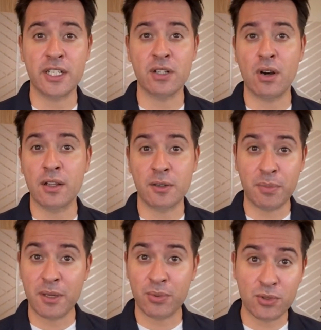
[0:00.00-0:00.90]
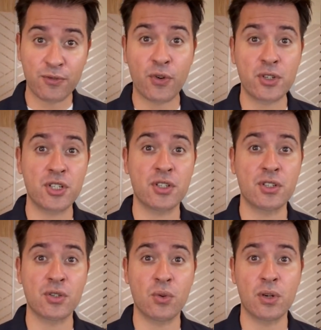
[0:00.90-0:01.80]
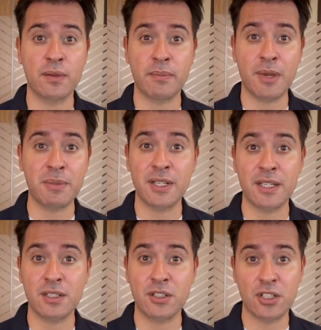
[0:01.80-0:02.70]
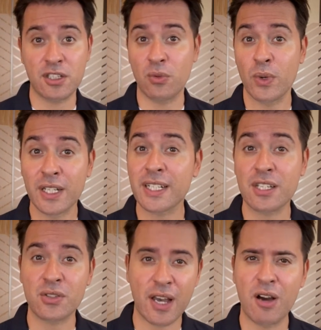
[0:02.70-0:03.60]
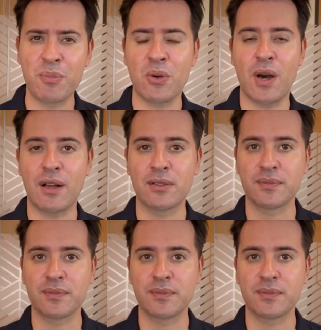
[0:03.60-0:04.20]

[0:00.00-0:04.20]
other people's fortunes or maybe just a willingness to help you out.